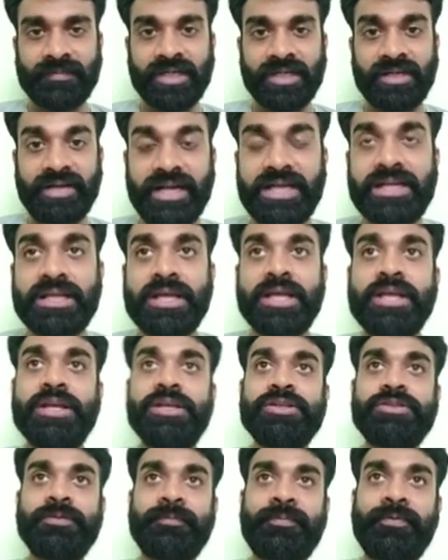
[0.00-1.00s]
right?
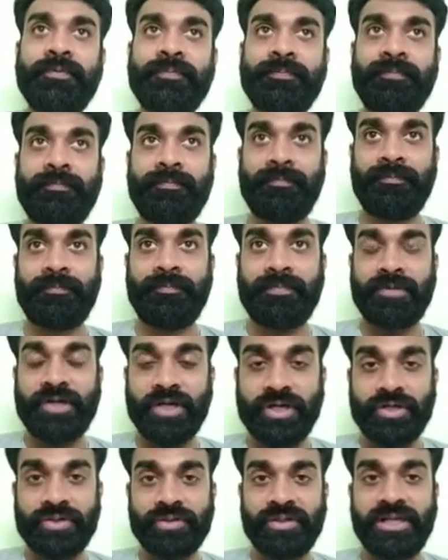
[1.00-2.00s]
So for
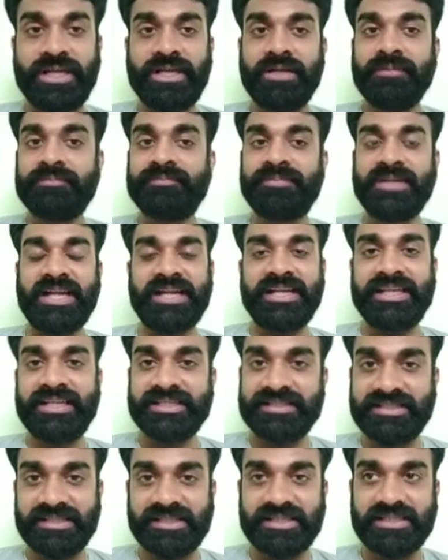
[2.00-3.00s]
controlling, planning
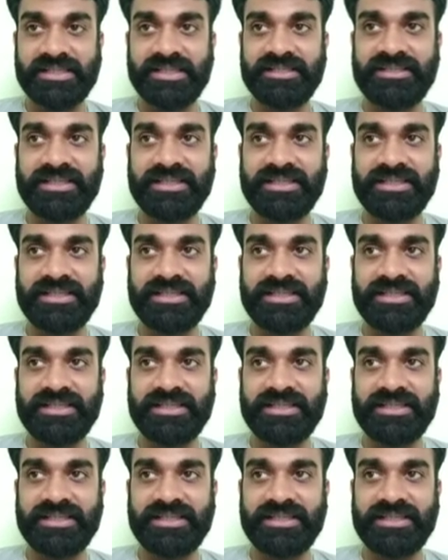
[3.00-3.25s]
is necessary.